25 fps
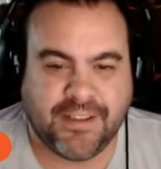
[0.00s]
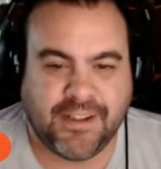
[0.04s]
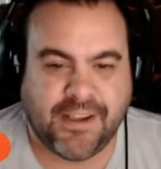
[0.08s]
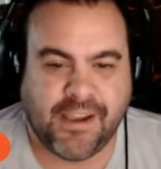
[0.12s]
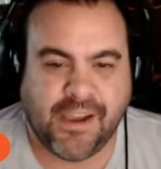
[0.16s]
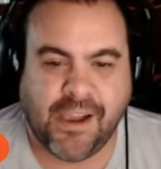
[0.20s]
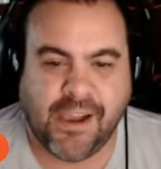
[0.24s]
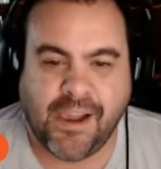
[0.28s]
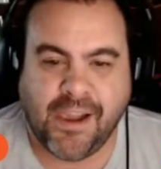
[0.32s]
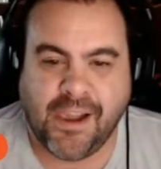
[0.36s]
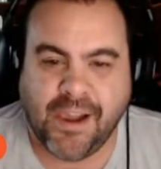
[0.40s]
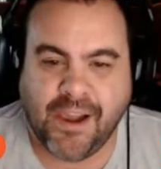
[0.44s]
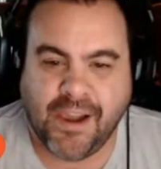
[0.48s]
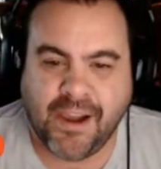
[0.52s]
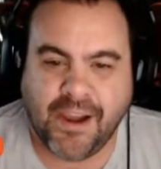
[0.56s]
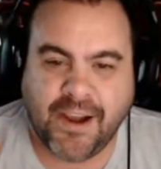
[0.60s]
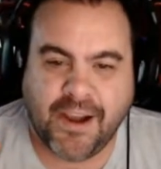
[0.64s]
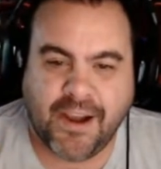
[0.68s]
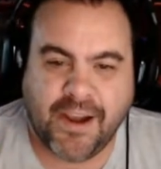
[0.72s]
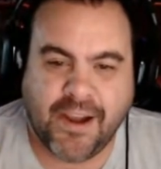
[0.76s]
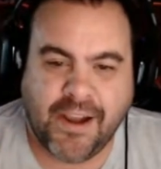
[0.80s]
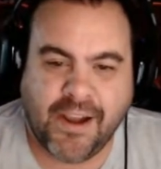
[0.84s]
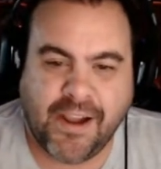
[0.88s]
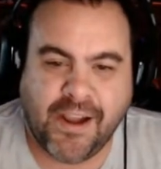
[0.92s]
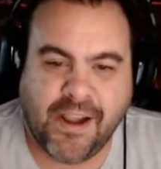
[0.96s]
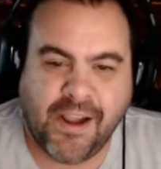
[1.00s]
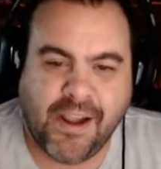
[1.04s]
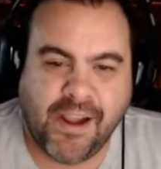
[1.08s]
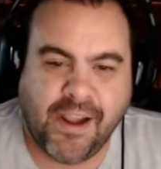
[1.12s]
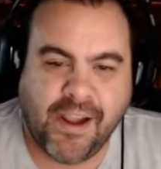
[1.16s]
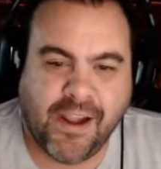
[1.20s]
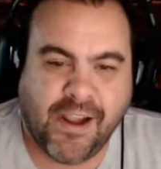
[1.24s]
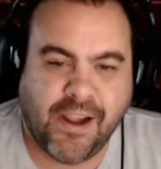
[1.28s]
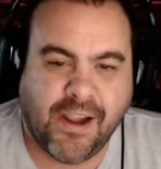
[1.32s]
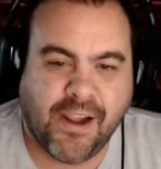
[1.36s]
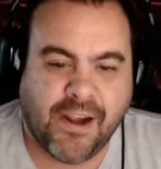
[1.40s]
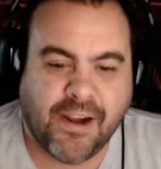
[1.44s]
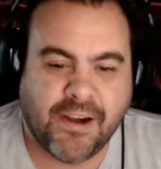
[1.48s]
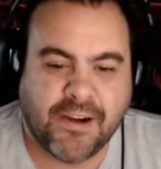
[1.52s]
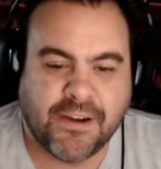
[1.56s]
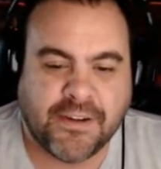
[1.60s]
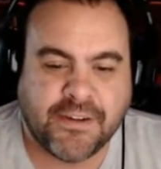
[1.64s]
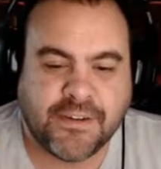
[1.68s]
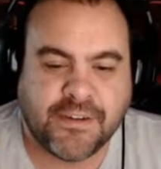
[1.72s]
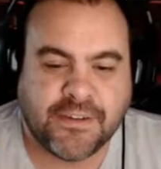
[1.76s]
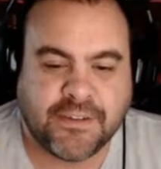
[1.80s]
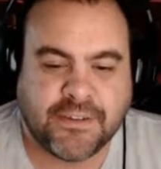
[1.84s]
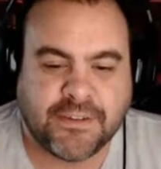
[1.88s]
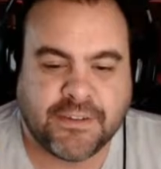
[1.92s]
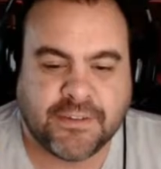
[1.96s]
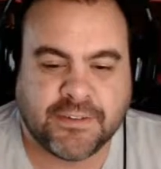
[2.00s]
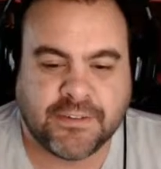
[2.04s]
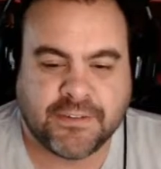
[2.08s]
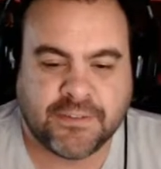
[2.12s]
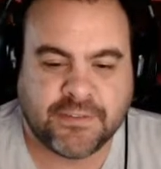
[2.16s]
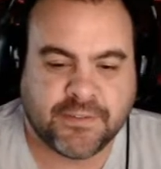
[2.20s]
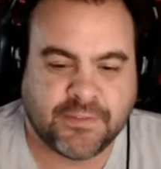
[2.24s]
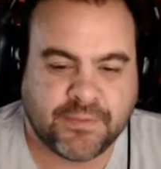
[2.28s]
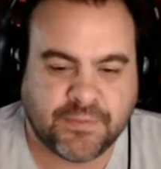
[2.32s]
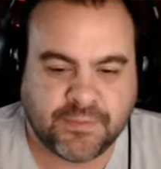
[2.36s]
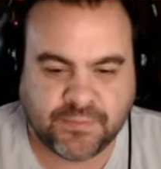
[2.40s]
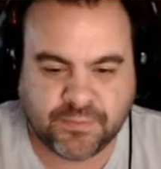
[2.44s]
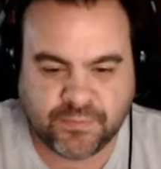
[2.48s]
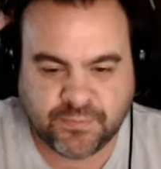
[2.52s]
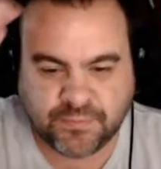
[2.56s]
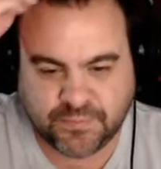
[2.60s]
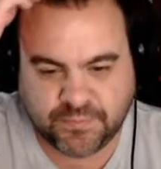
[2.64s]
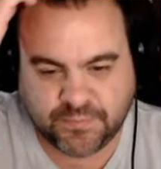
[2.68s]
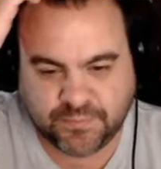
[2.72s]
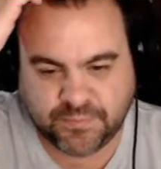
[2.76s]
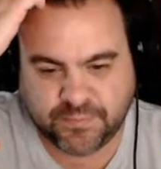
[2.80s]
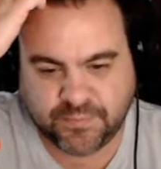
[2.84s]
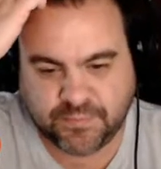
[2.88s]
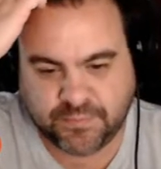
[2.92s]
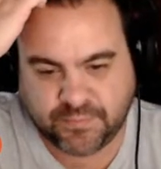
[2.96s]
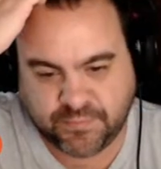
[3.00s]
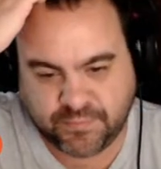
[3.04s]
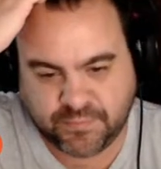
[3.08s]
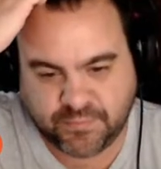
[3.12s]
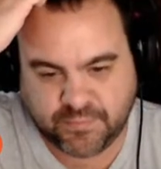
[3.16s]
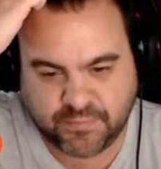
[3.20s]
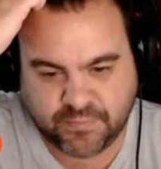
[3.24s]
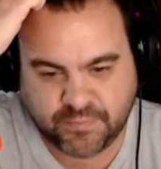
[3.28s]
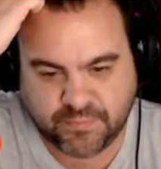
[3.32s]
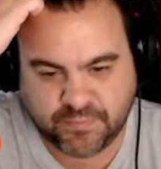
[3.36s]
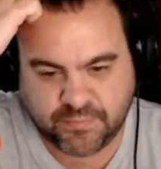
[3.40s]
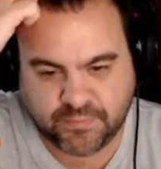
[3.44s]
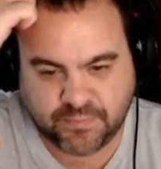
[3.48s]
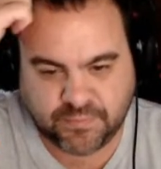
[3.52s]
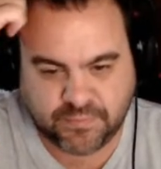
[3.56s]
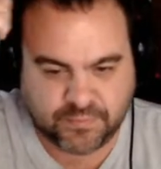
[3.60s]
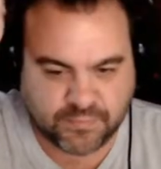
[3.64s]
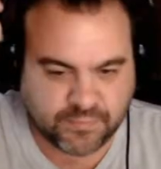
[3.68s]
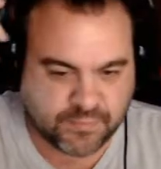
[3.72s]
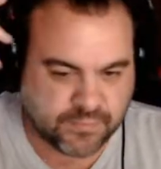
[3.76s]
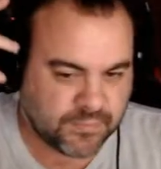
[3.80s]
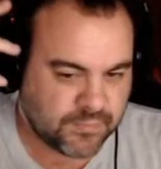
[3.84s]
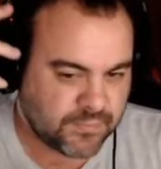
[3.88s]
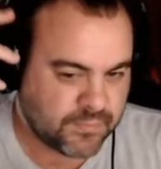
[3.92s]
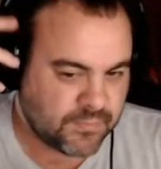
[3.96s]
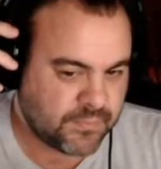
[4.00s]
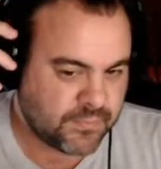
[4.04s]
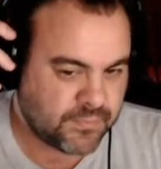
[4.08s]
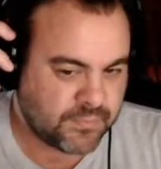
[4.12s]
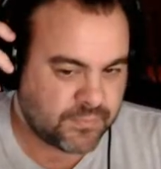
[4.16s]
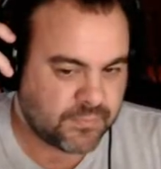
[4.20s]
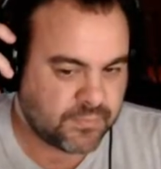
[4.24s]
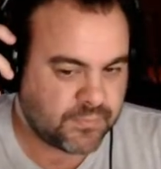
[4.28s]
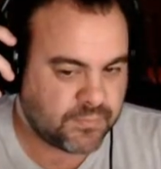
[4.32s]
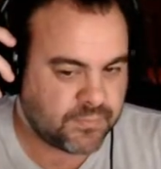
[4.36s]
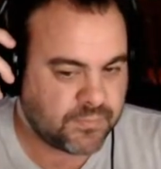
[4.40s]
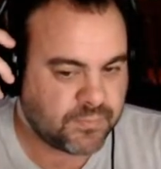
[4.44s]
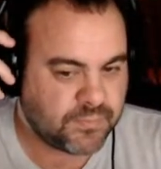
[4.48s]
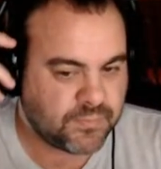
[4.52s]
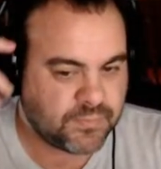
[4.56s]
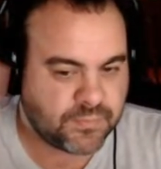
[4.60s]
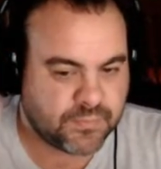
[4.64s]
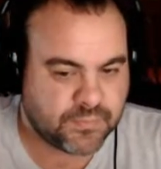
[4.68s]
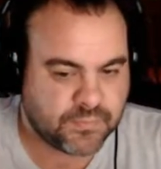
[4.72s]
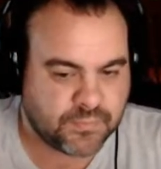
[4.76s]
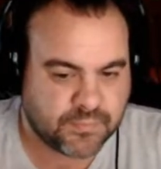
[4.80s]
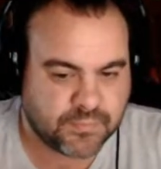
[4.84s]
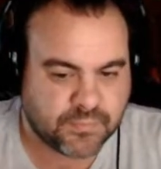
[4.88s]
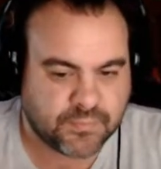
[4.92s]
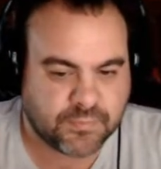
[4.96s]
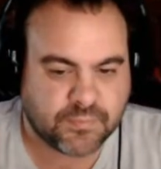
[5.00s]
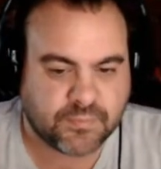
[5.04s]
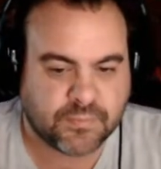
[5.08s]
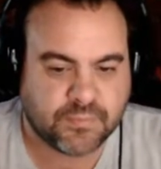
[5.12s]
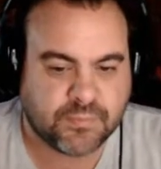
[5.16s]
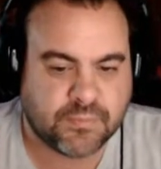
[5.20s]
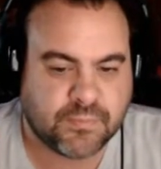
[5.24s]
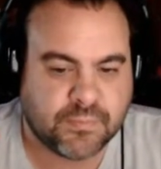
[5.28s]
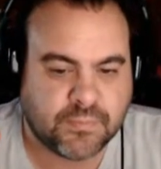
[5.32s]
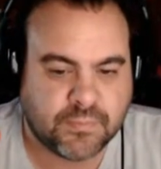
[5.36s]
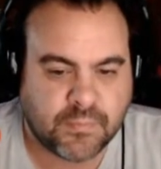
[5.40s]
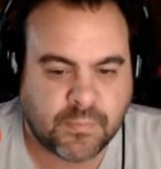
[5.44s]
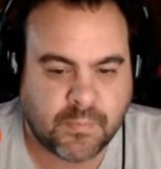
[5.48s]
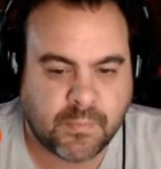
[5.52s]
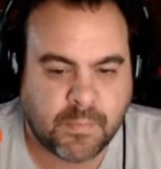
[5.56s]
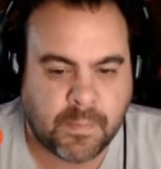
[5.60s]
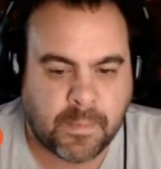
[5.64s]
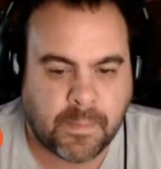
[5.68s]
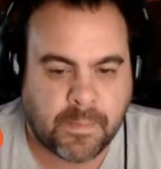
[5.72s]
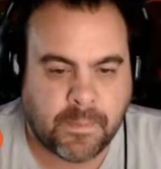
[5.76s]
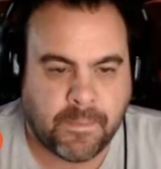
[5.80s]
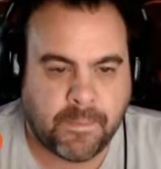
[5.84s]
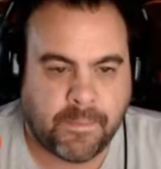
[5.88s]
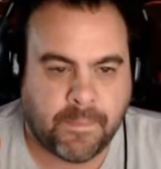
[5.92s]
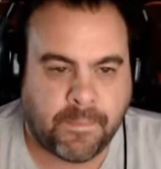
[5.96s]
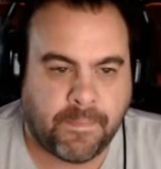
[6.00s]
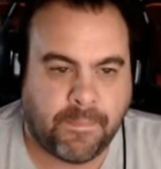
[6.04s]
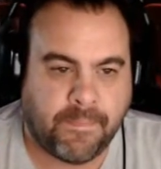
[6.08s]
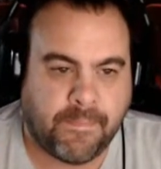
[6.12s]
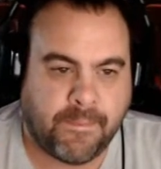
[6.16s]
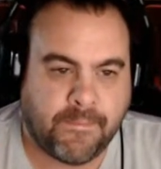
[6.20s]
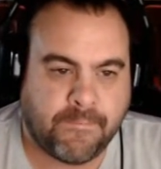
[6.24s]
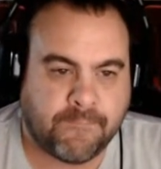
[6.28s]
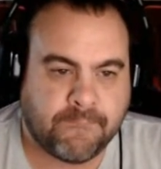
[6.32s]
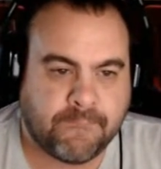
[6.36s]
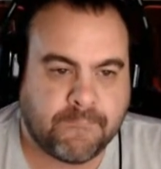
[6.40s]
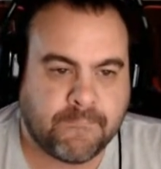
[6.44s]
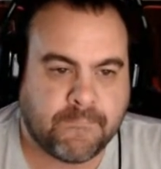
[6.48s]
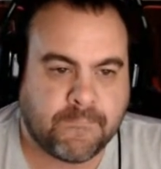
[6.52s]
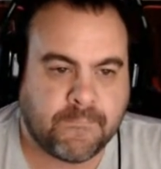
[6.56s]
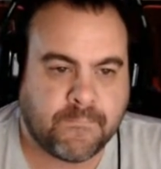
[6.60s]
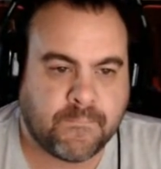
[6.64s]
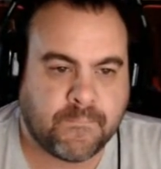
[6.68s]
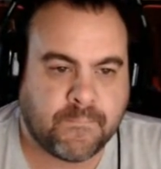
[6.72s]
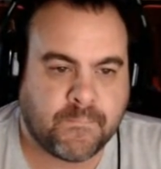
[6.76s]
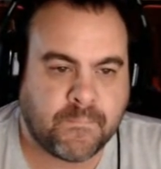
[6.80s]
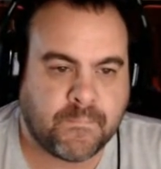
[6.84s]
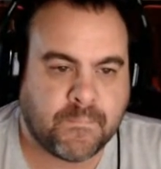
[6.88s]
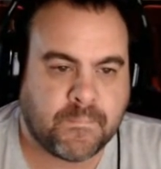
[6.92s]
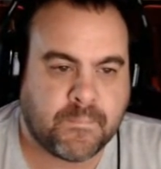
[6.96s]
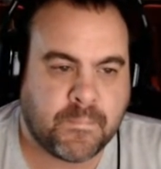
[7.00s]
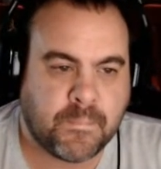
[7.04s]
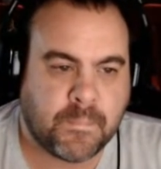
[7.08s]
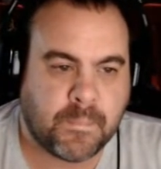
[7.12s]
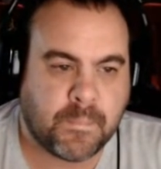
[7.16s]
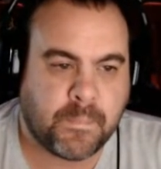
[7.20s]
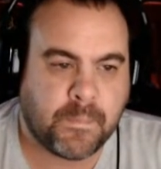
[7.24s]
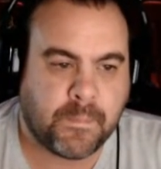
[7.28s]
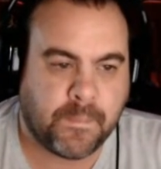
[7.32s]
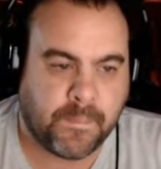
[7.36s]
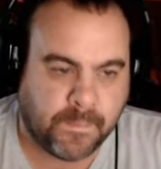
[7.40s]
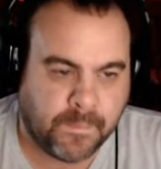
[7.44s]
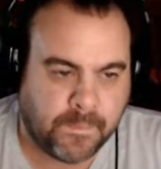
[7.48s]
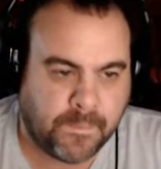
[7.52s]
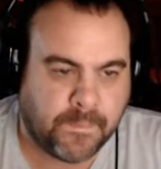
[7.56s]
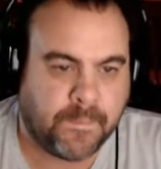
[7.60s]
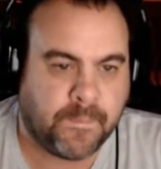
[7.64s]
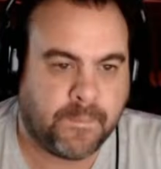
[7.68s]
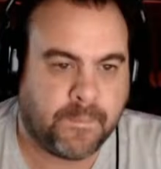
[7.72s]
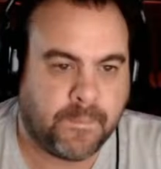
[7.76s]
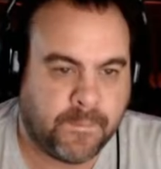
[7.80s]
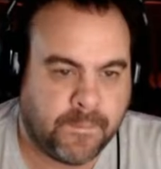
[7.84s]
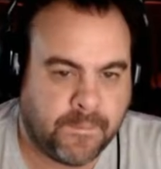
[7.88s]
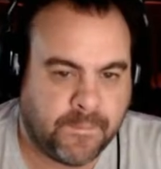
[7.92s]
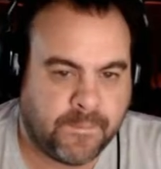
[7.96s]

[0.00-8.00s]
No words are spoken by the person on screen.